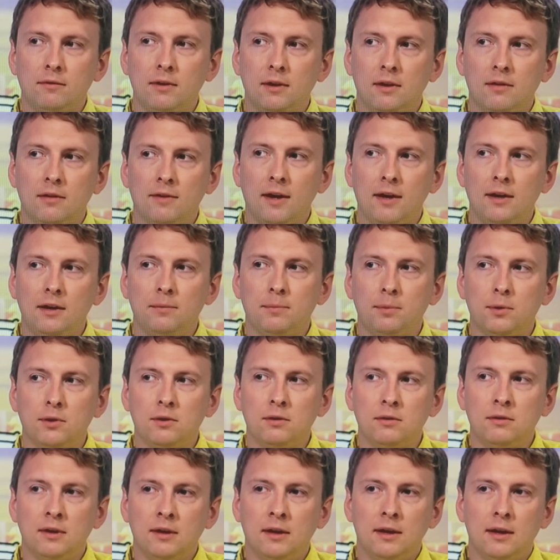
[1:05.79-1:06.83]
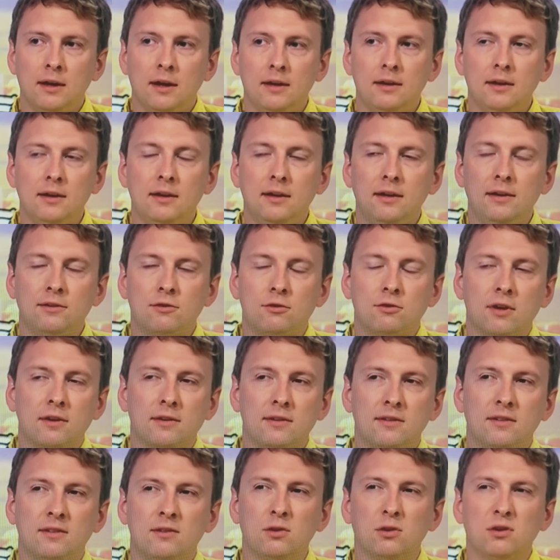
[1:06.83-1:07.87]
available and that Liz
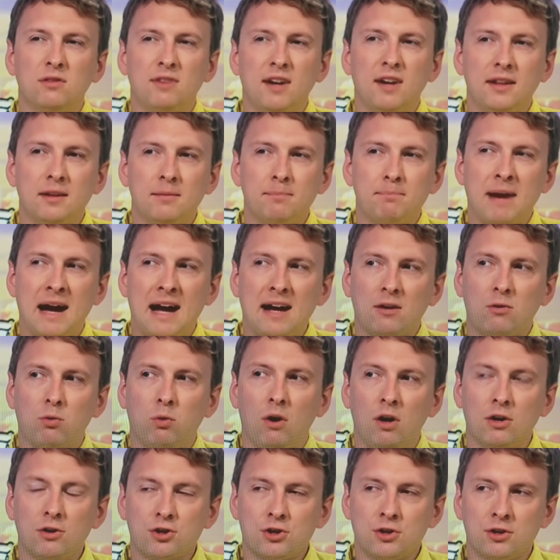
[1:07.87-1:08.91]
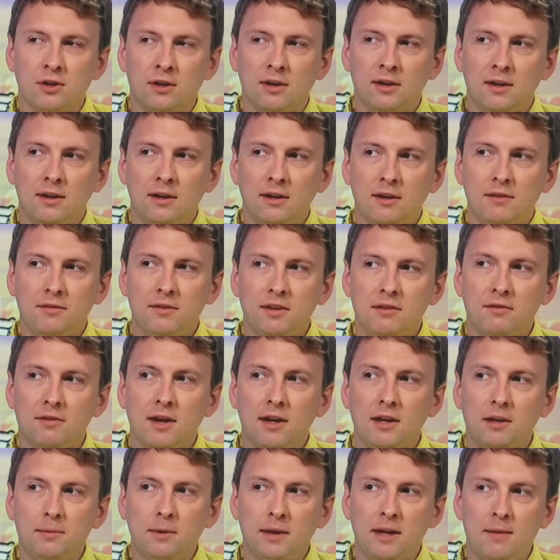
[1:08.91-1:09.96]
Truss is sort of like the backwash of the
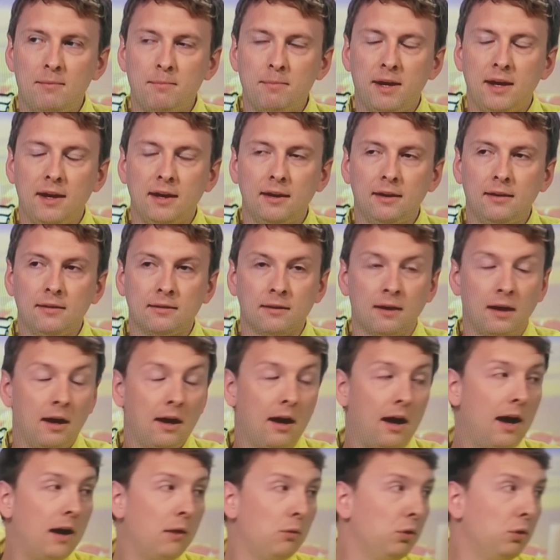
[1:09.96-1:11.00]
available MPs. I